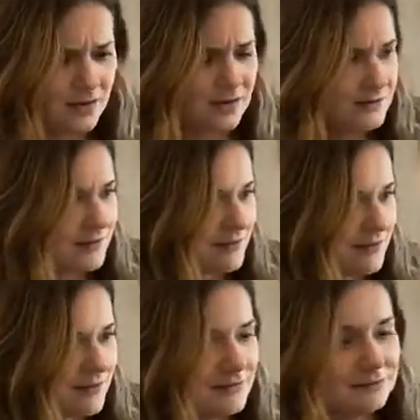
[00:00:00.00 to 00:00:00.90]

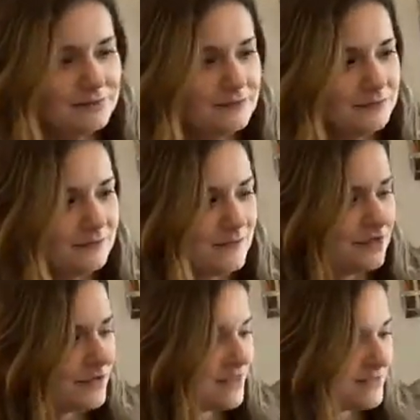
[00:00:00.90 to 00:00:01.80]
Sorry.
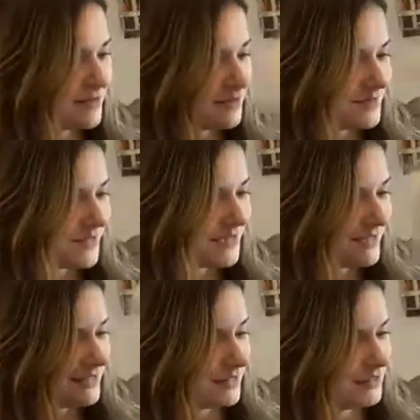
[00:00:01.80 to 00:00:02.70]
You can have some of
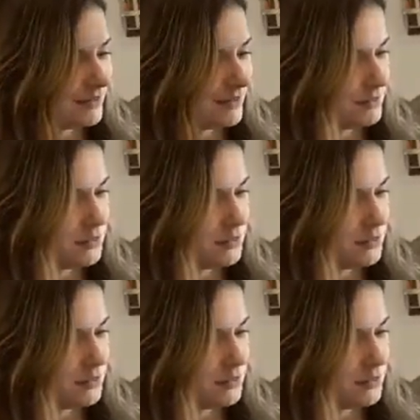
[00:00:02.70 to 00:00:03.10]
mine. Here.